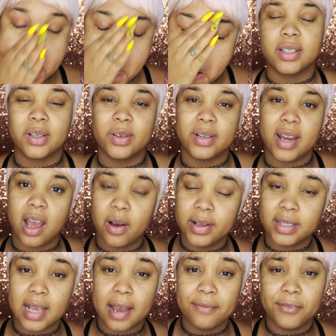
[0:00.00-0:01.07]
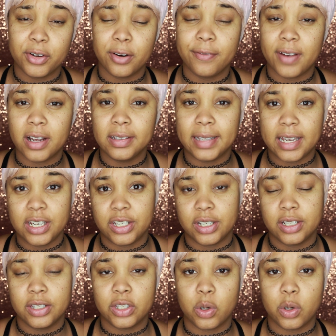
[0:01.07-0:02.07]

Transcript: So now it's time for foundation.